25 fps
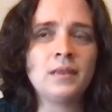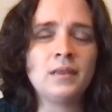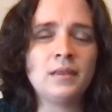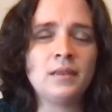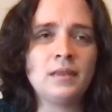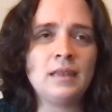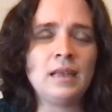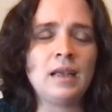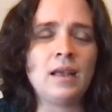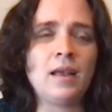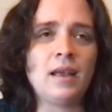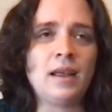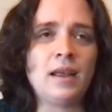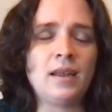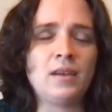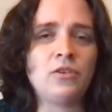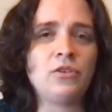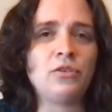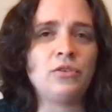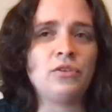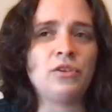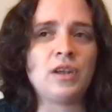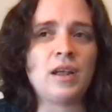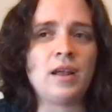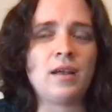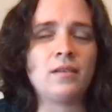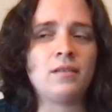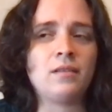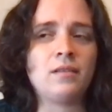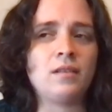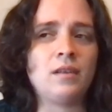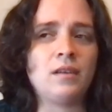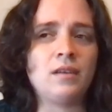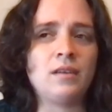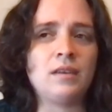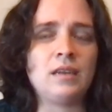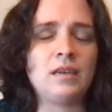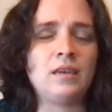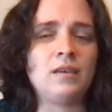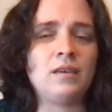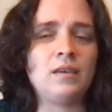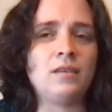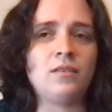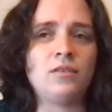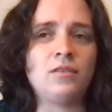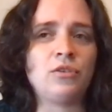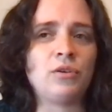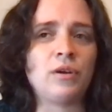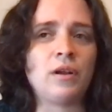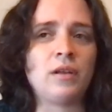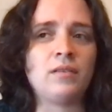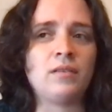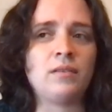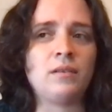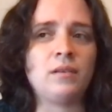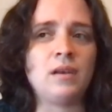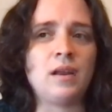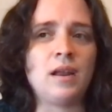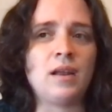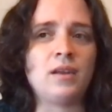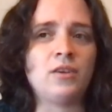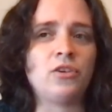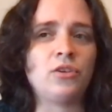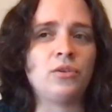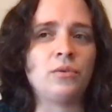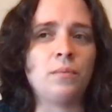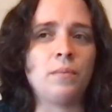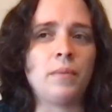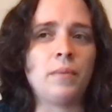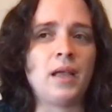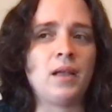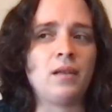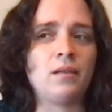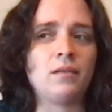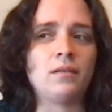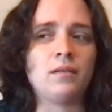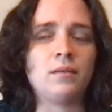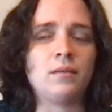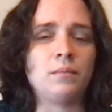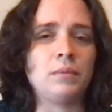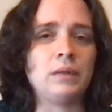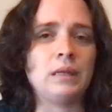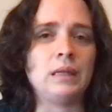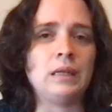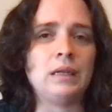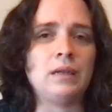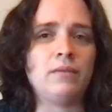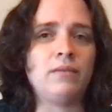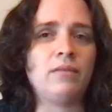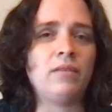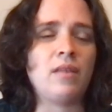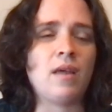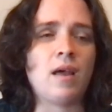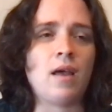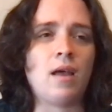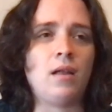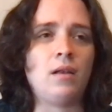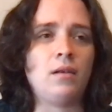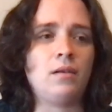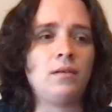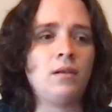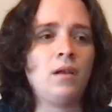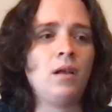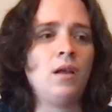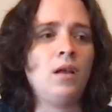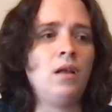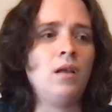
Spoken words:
Yeah, Andrew Jackson didn't trust national banks and believed that